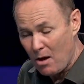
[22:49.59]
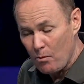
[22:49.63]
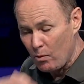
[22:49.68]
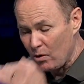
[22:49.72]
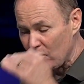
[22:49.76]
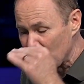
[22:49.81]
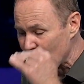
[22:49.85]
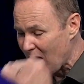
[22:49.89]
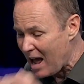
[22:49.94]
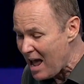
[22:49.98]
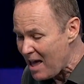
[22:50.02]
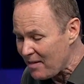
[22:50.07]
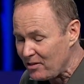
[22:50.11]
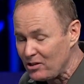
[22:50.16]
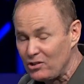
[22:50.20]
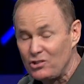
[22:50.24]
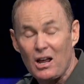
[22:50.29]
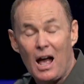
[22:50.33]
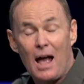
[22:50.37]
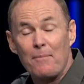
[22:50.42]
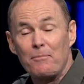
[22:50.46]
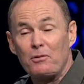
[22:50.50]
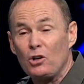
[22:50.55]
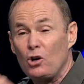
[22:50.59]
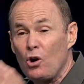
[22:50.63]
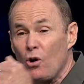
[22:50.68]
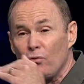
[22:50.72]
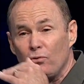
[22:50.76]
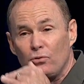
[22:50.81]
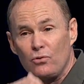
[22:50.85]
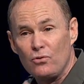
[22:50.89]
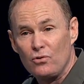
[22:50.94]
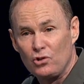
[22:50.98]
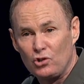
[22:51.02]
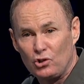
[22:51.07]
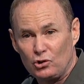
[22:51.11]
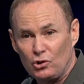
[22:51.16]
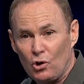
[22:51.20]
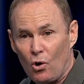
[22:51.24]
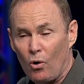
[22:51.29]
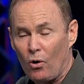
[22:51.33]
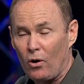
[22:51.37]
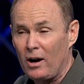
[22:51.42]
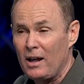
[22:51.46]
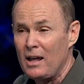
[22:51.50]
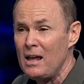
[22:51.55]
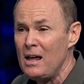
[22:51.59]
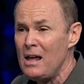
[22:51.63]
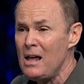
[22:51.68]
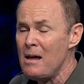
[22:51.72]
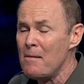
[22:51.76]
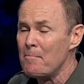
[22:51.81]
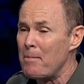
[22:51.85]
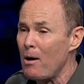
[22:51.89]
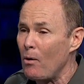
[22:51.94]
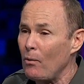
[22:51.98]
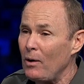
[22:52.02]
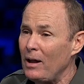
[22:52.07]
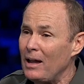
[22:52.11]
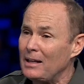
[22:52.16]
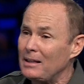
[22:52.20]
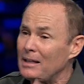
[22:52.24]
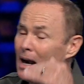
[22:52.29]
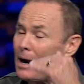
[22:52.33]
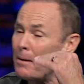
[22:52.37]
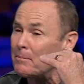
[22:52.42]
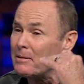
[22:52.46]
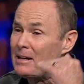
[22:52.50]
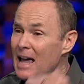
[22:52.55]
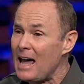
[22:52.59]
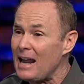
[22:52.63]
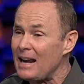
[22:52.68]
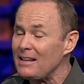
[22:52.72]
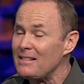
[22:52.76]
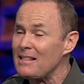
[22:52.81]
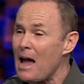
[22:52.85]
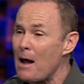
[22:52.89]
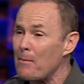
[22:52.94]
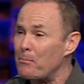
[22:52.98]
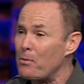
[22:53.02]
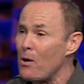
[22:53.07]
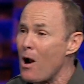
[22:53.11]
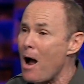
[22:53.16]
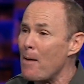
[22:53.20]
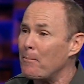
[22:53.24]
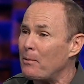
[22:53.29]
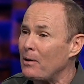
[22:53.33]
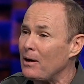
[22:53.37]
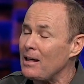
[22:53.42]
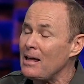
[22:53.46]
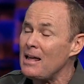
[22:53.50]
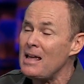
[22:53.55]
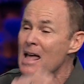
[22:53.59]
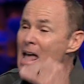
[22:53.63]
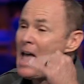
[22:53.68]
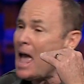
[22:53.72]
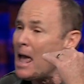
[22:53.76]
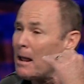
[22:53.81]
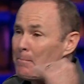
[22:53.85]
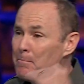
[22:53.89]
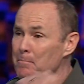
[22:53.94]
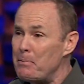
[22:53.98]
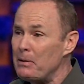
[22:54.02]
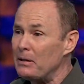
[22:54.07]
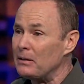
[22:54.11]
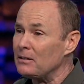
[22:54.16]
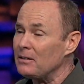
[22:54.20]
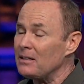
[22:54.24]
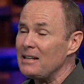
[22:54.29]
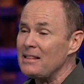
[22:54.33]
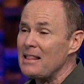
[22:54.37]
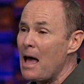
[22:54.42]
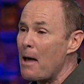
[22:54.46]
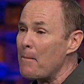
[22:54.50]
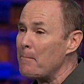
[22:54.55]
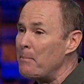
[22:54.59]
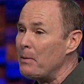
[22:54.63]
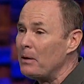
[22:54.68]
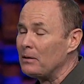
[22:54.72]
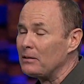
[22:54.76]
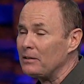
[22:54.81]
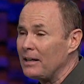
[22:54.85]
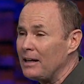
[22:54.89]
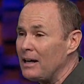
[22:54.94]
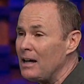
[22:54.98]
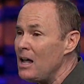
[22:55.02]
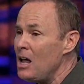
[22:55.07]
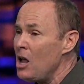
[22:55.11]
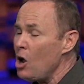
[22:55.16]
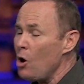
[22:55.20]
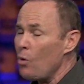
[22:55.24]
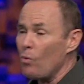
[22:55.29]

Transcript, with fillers: I wish I had the time to go through the story, but we ended up getting that property and building that building.